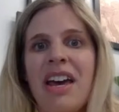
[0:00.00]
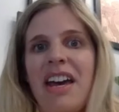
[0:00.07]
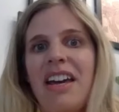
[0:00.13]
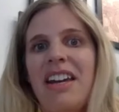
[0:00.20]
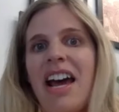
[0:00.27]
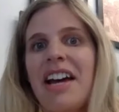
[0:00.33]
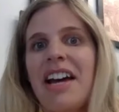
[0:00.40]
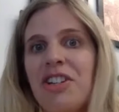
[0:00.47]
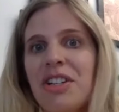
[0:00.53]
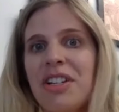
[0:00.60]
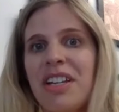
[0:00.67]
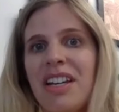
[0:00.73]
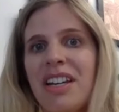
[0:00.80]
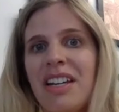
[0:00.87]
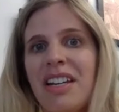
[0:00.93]
and
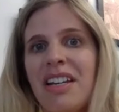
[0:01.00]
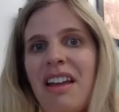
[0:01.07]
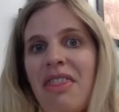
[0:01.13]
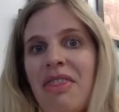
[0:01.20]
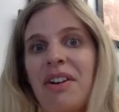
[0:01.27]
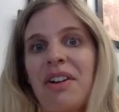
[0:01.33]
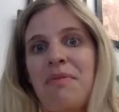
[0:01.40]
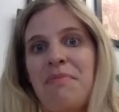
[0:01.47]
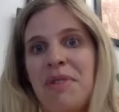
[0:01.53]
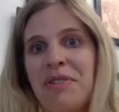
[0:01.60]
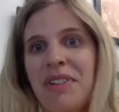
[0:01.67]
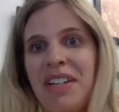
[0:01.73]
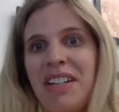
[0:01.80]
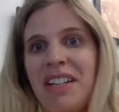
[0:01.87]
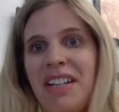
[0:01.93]
educate the
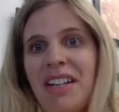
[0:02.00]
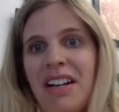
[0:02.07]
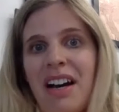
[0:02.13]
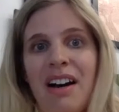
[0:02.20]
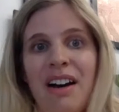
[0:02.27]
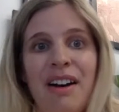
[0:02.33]
community.